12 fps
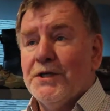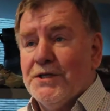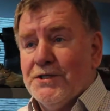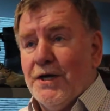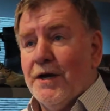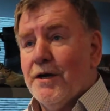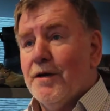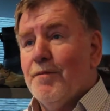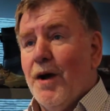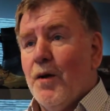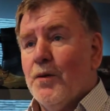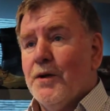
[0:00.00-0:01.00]
excited
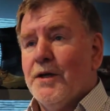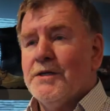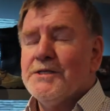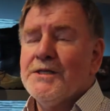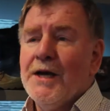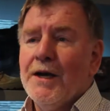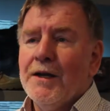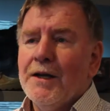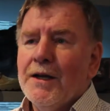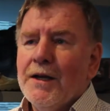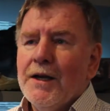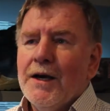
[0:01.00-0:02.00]
about is that
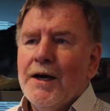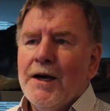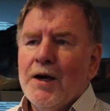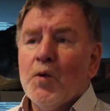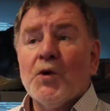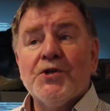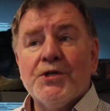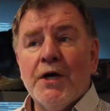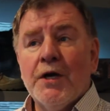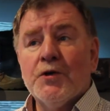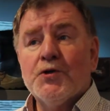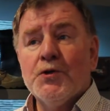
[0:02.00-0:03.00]
we're
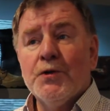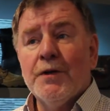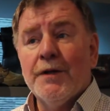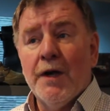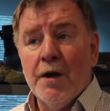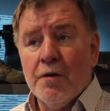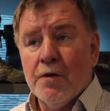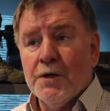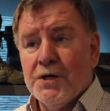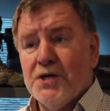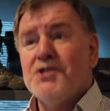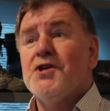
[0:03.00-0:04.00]
staying true to the
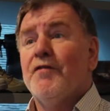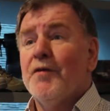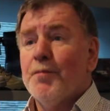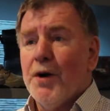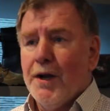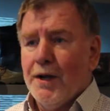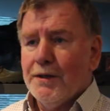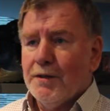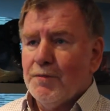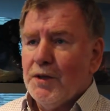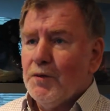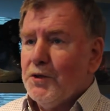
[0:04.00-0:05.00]
heritage of the brand. I
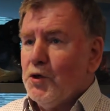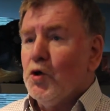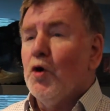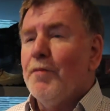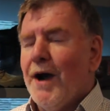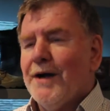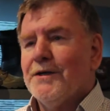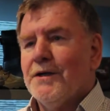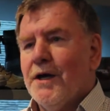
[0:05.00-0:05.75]
mean, we do go back to